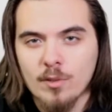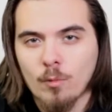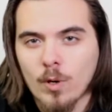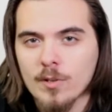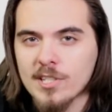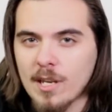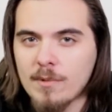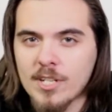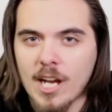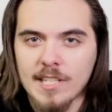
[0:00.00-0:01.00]
there were some
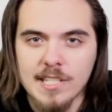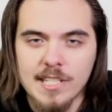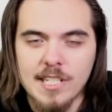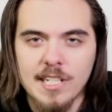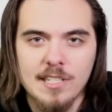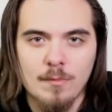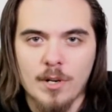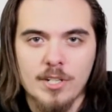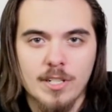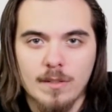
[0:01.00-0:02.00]
shots and scenes in
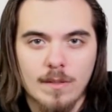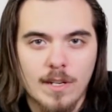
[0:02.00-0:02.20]
which